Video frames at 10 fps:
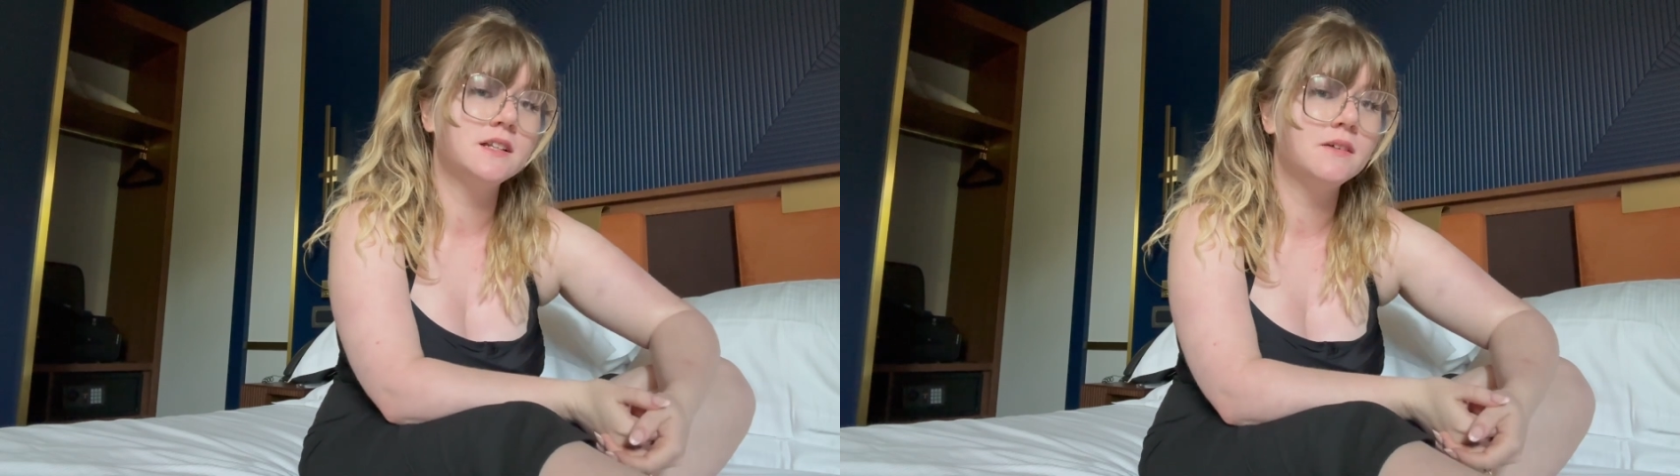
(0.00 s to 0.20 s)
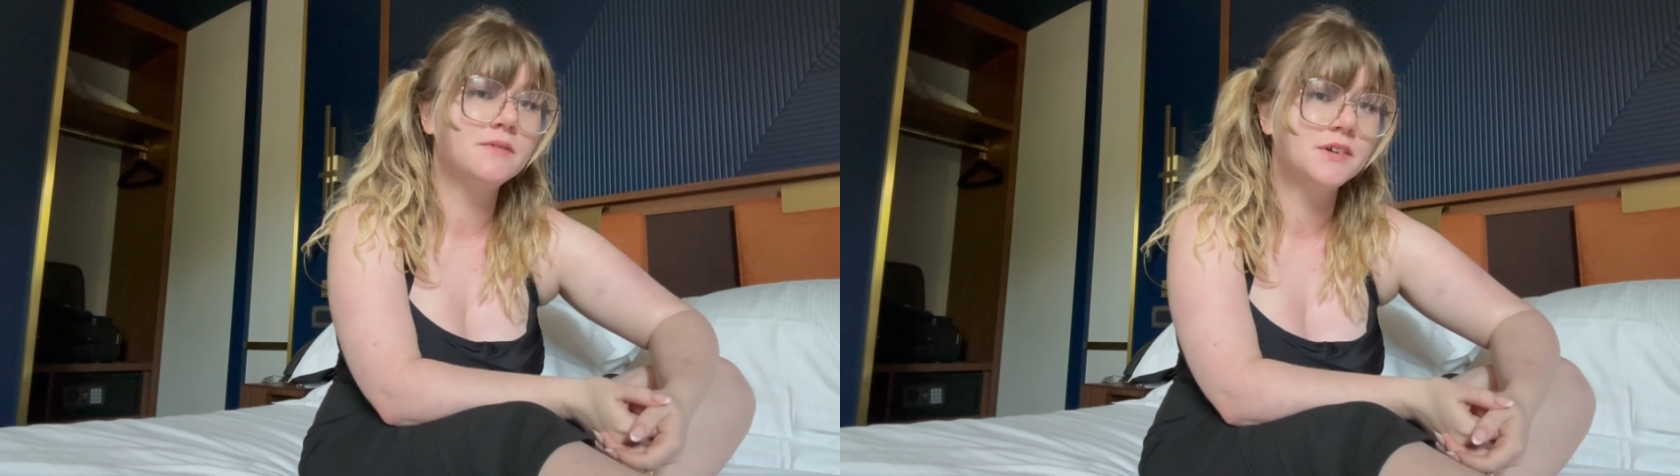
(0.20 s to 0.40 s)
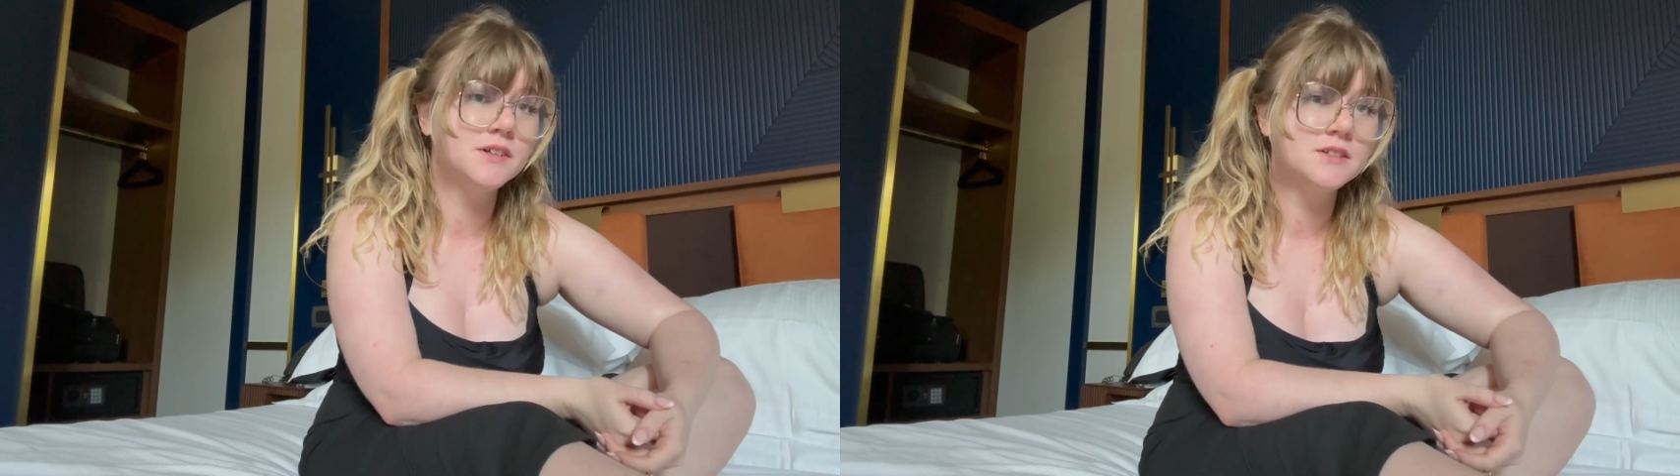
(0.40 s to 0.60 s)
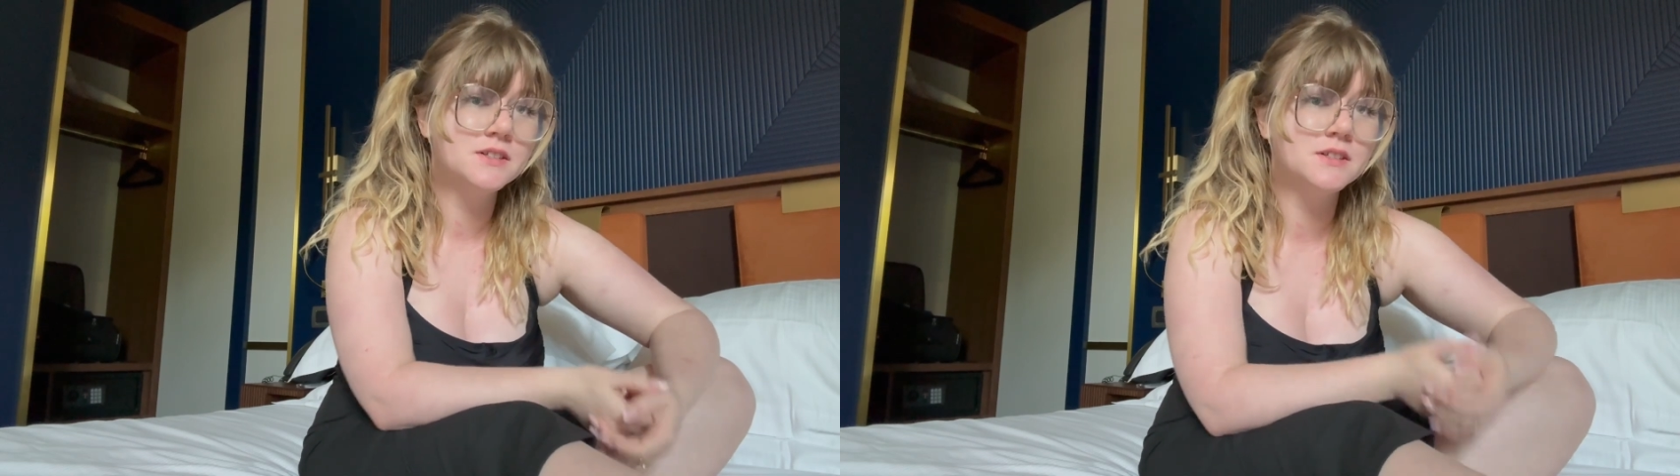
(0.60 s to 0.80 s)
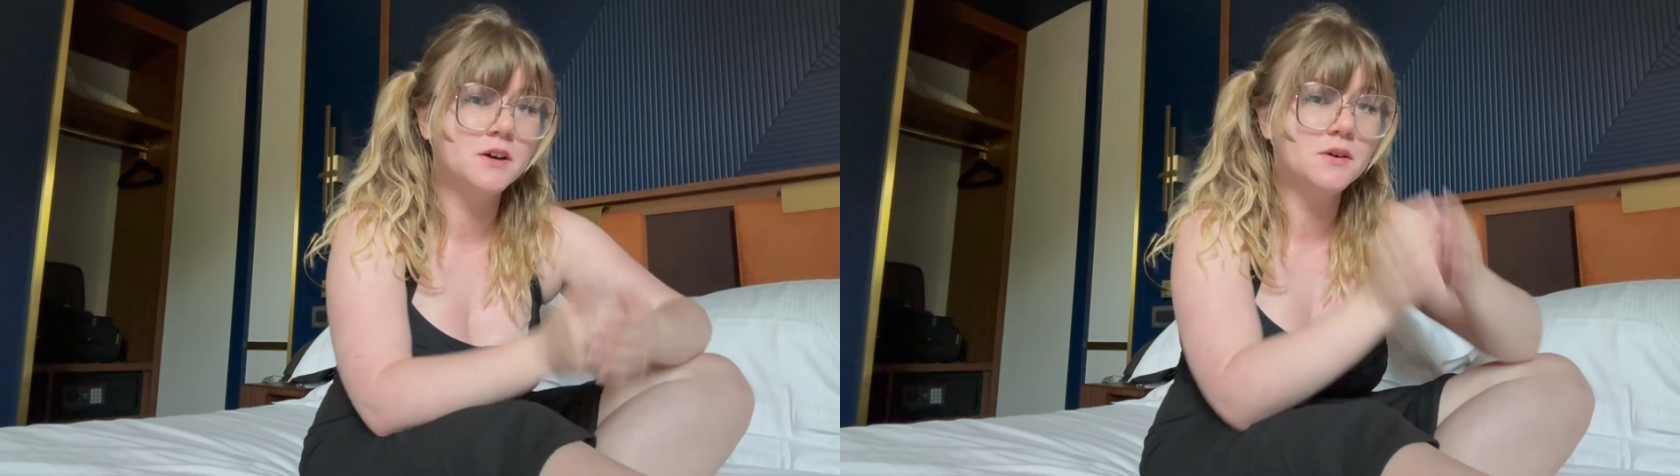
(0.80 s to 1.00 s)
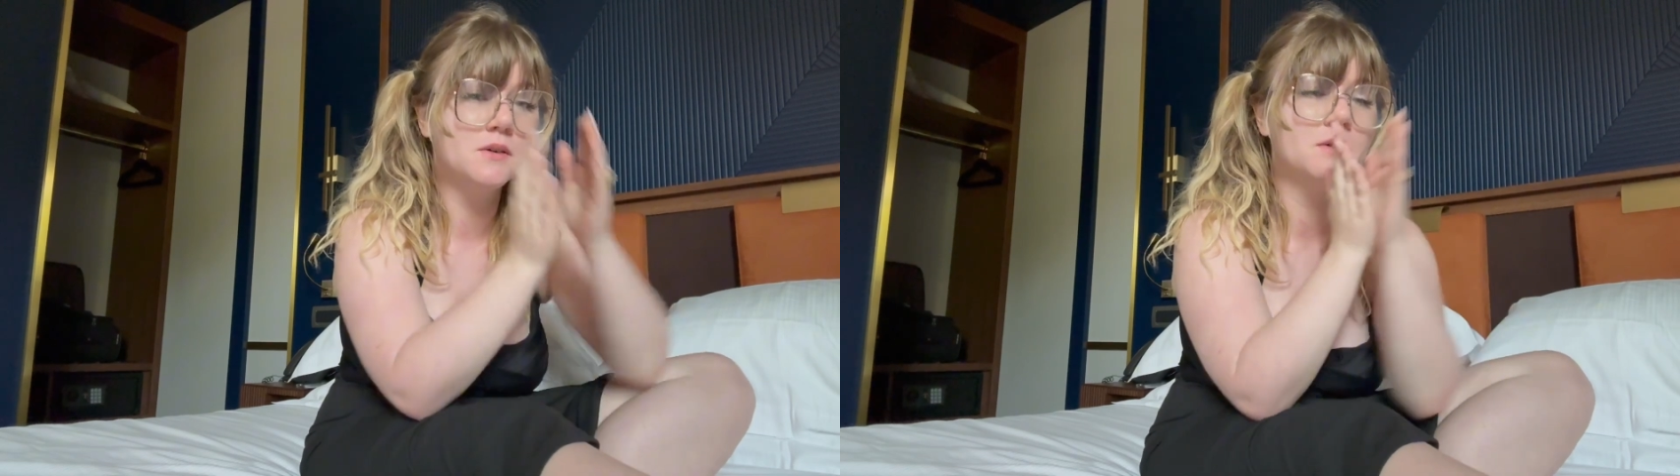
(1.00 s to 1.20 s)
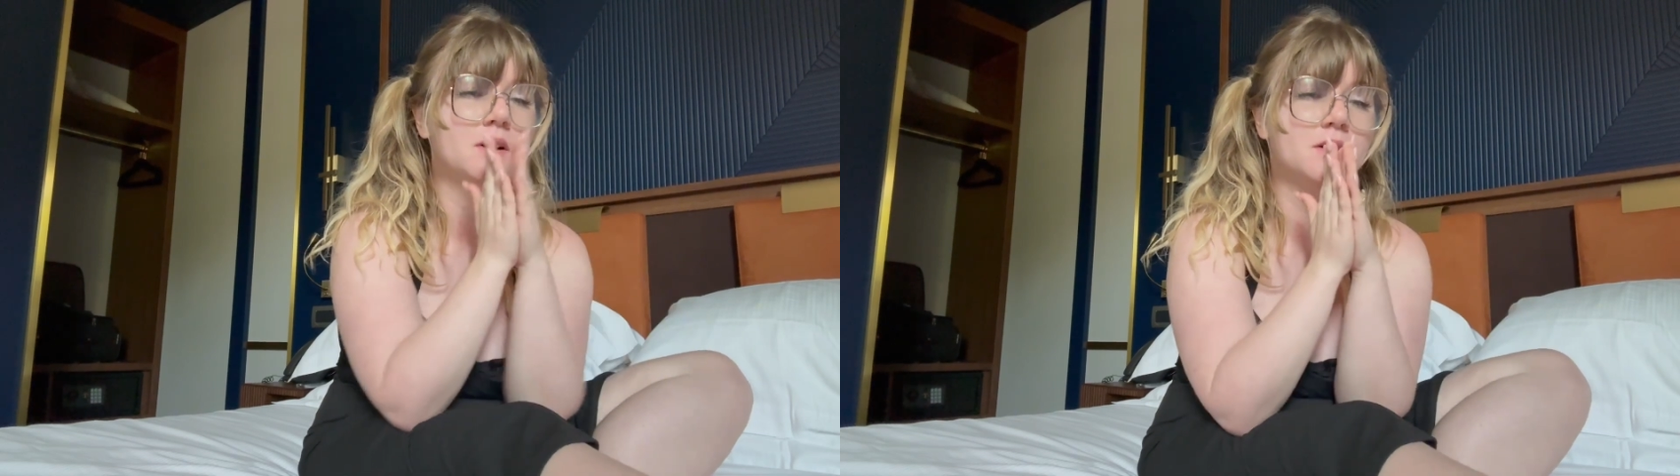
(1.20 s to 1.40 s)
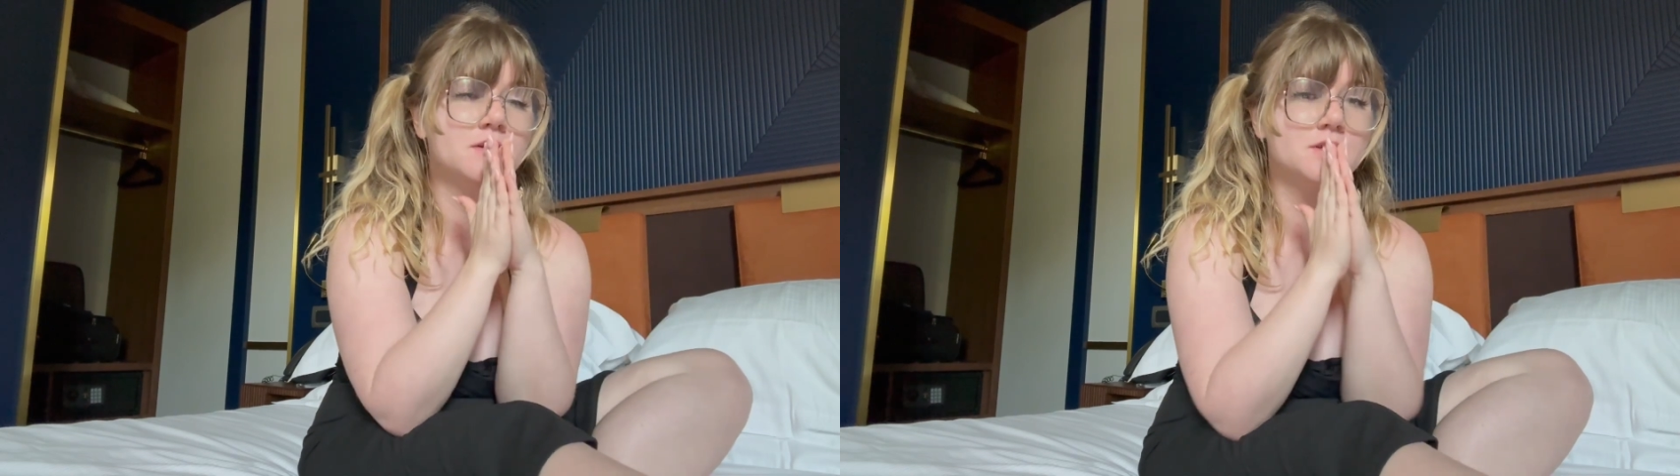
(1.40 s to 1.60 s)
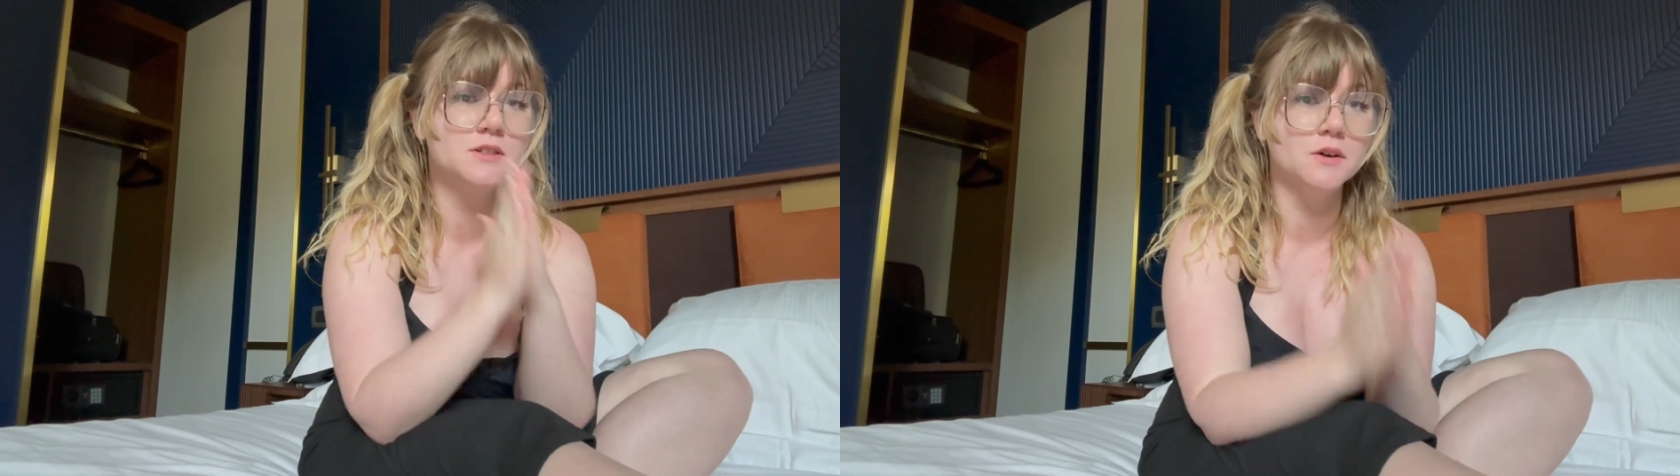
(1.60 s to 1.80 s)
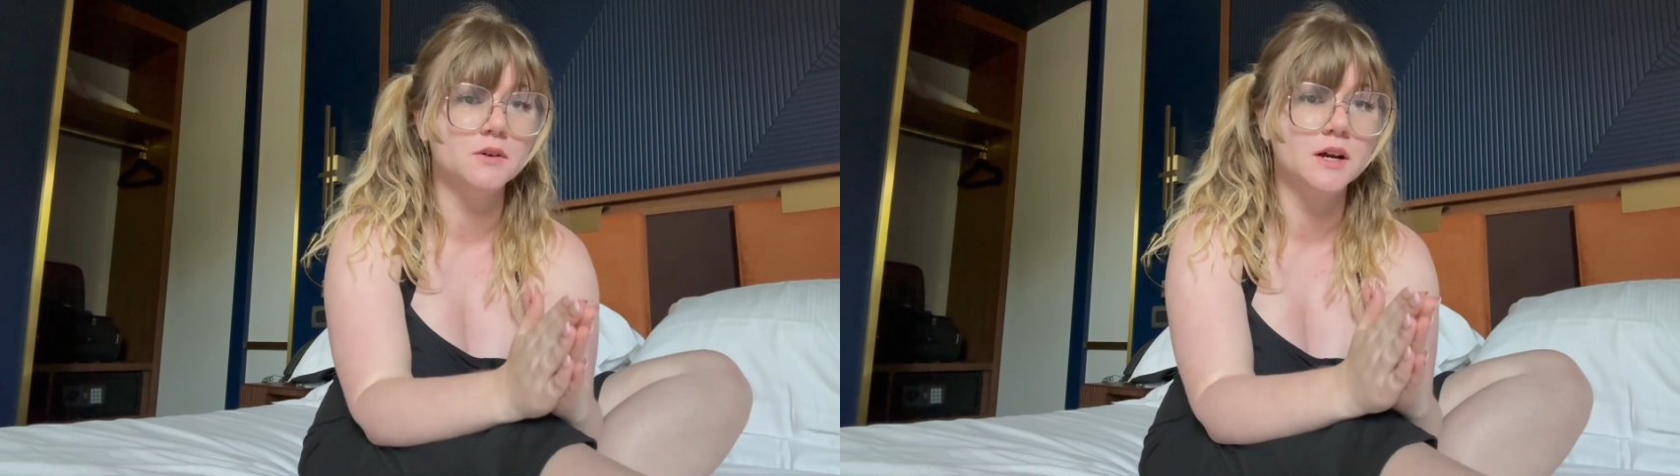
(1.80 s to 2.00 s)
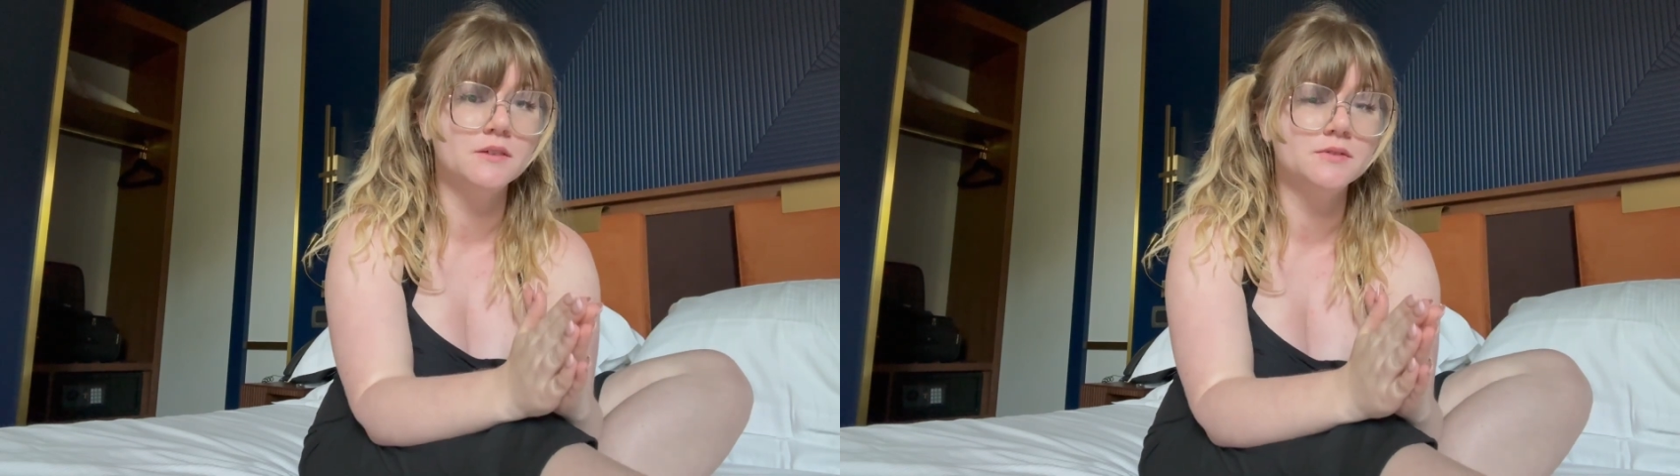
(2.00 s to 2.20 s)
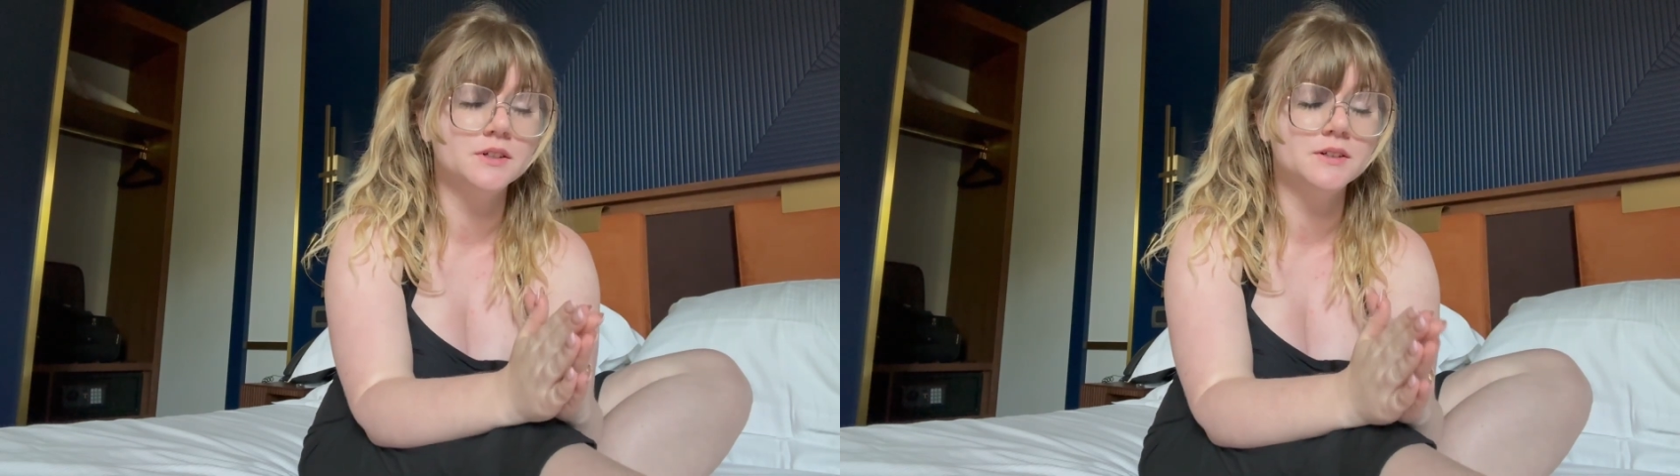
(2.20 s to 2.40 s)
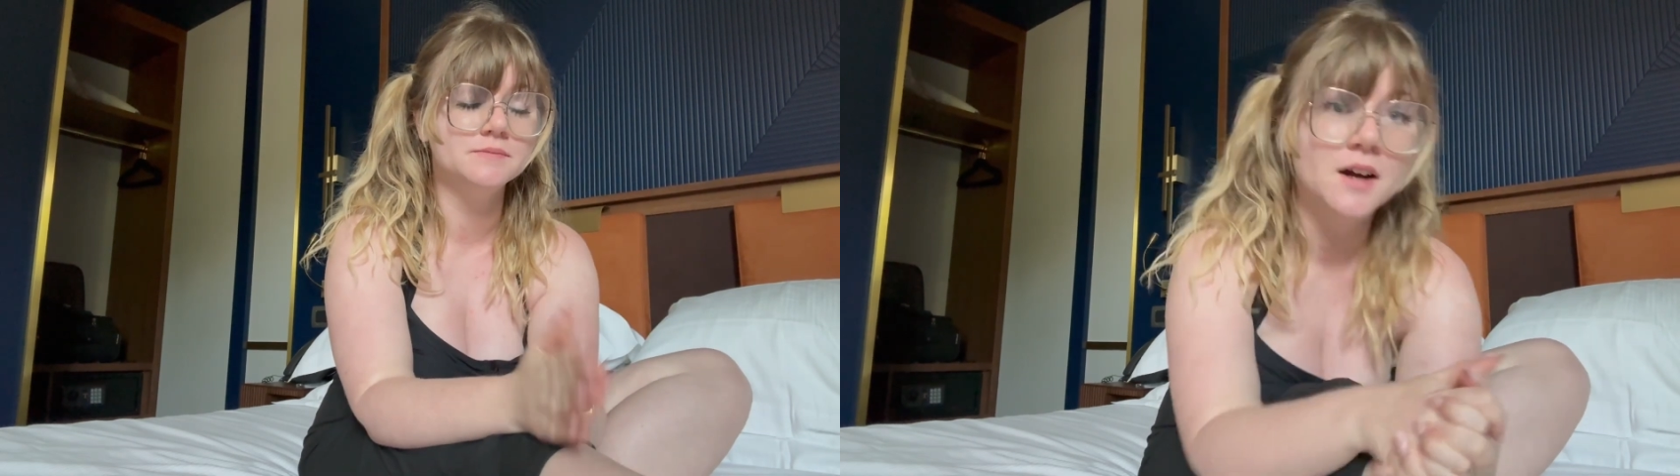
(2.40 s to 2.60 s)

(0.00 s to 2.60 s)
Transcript: and I feel so grateful.